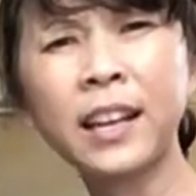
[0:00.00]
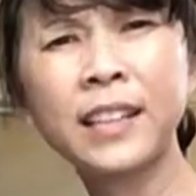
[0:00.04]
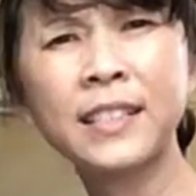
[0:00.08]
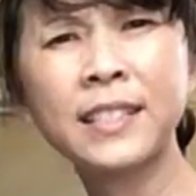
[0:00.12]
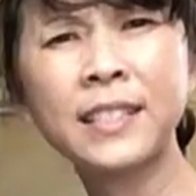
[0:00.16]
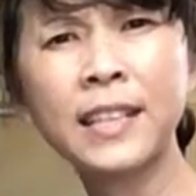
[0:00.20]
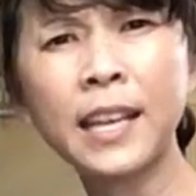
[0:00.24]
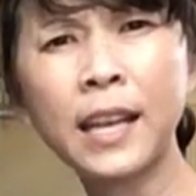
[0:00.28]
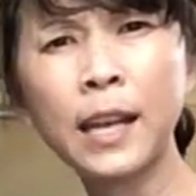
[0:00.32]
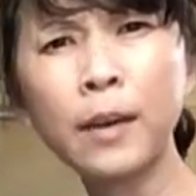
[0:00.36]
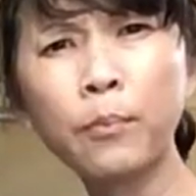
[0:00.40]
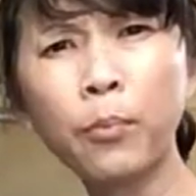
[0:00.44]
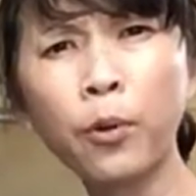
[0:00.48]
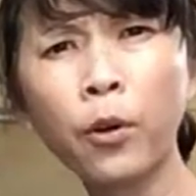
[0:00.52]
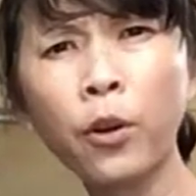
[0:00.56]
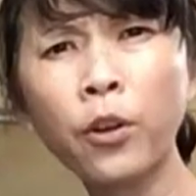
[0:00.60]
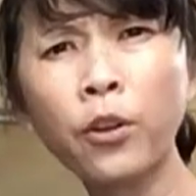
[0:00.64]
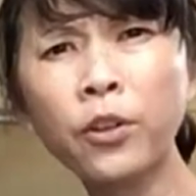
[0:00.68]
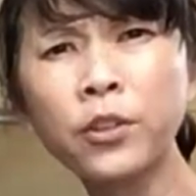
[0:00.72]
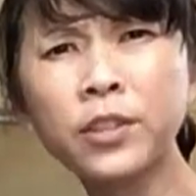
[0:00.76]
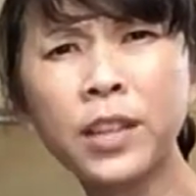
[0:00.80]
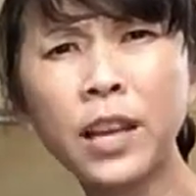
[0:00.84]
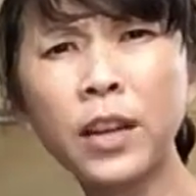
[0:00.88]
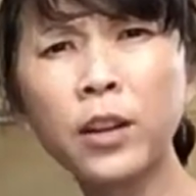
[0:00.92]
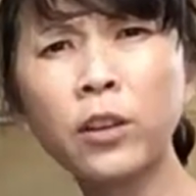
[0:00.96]
day
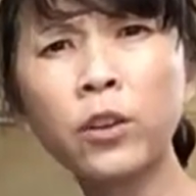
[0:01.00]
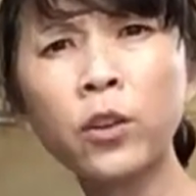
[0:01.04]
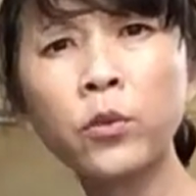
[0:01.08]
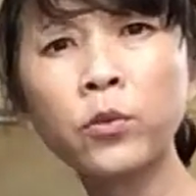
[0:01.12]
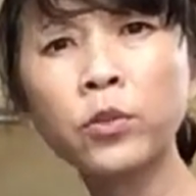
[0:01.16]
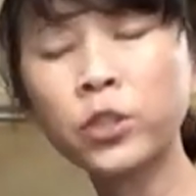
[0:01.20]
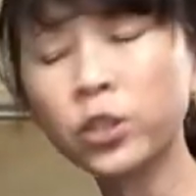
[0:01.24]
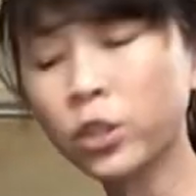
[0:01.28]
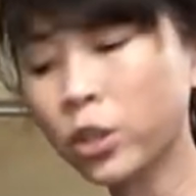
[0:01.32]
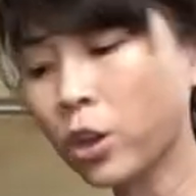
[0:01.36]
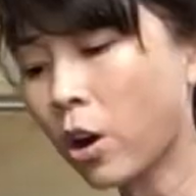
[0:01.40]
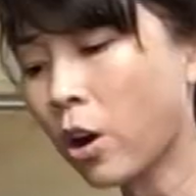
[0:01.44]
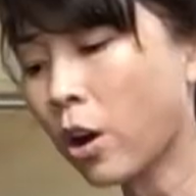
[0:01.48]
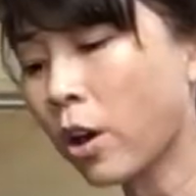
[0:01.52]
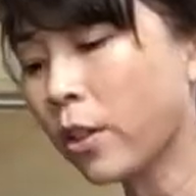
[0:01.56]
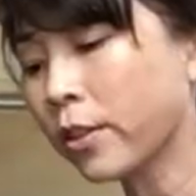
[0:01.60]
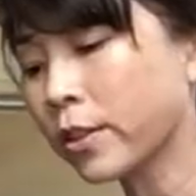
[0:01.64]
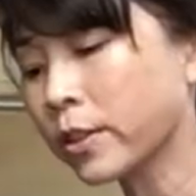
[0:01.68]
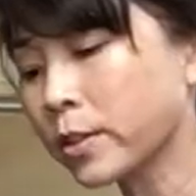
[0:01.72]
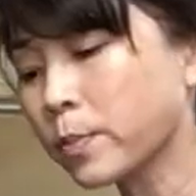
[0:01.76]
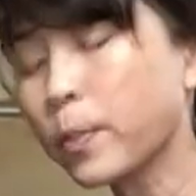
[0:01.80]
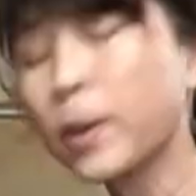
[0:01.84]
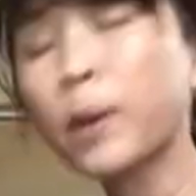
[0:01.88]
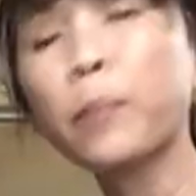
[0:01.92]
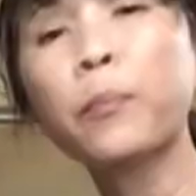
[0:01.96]
purse. I don't know what you call
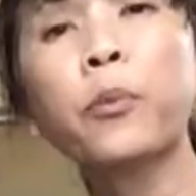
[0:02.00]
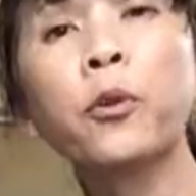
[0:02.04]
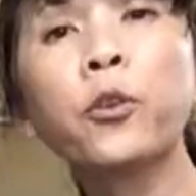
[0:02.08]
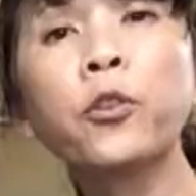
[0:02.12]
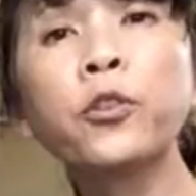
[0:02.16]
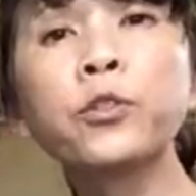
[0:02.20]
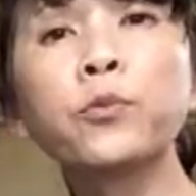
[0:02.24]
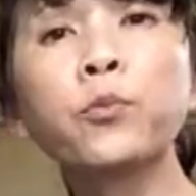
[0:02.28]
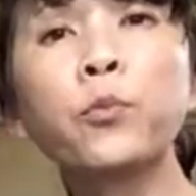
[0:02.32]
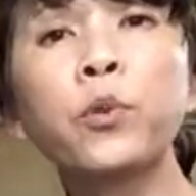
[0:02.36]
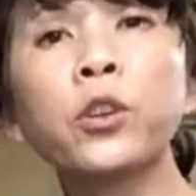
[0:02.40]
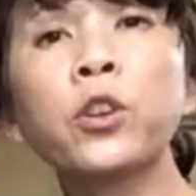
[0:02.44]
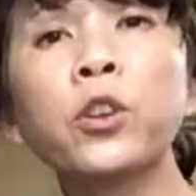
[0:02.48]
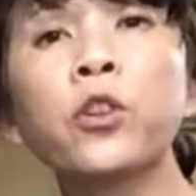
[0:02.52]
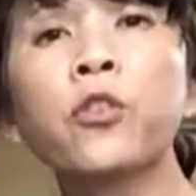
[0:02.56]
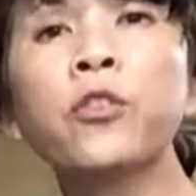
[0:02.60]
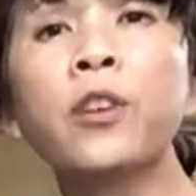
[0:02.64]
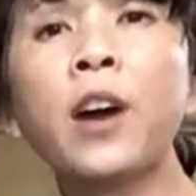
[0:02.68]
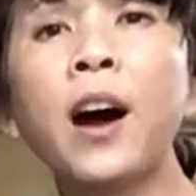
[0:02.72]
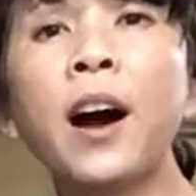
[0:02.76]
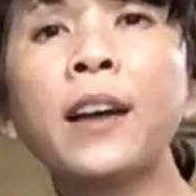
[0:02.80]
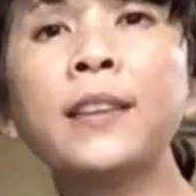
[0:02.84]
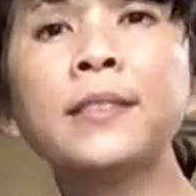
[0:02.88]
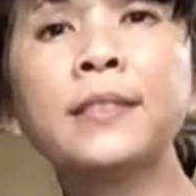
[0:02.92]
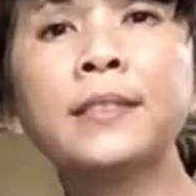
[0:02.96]
this, but a purse when you're
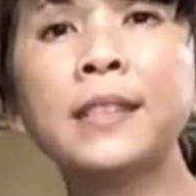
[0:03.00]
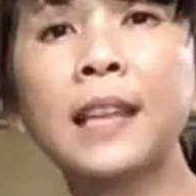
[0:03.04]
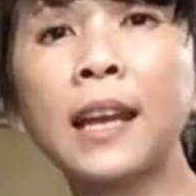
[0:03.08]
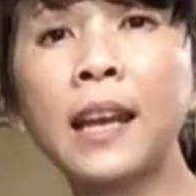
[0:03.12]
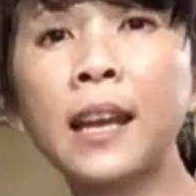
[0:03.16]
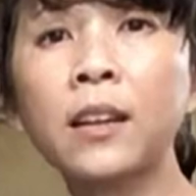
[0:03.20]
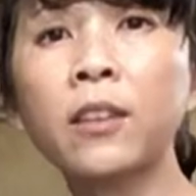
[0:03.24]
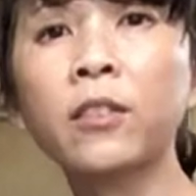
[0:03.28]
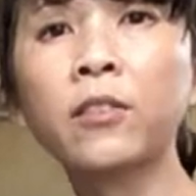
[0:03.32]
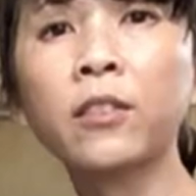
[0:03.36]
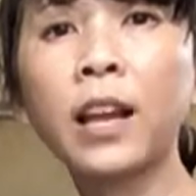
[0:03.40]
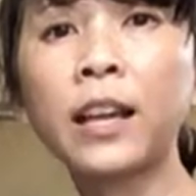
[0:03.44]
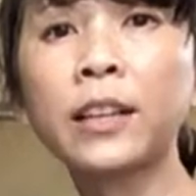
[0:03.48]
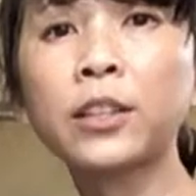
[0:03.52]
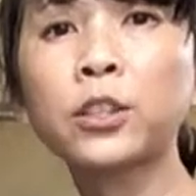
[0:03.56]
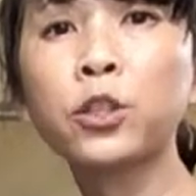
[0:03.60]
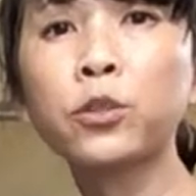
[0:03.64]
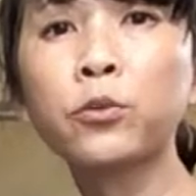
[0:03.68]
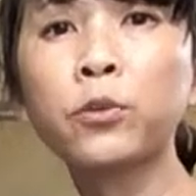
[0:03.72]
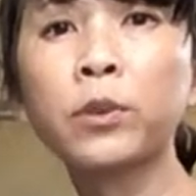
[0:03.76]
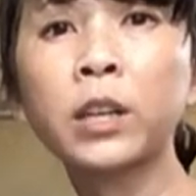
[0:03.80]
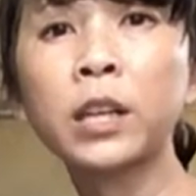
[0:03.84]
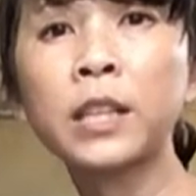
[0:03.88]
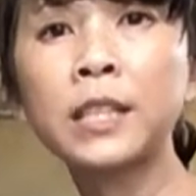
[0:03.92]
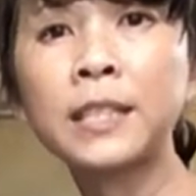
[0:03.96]
not
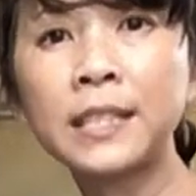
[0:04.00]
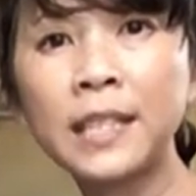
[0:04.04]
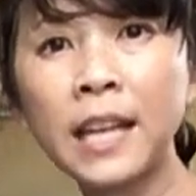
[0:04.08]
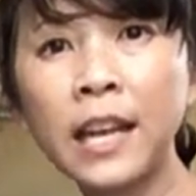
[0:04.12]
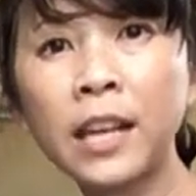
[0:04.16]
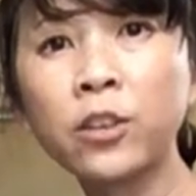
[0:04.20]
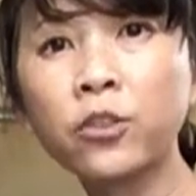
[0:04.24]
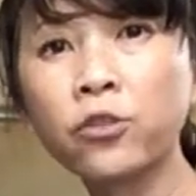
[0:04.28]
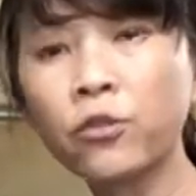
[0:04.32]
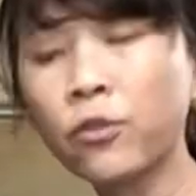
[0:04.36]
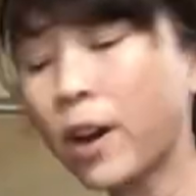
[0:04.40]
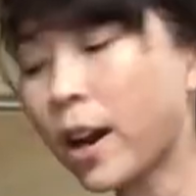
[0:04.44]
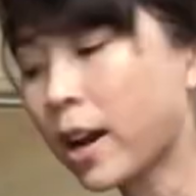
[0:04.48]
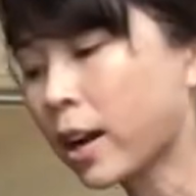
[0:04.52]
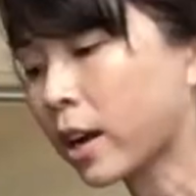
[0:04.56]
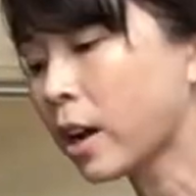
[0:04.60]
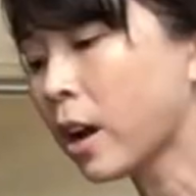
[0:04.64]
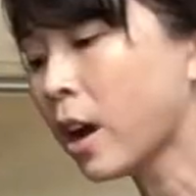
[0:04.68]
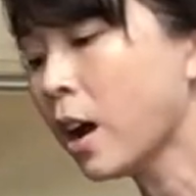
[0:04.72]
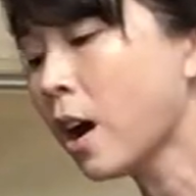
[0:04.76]
doing a day trek.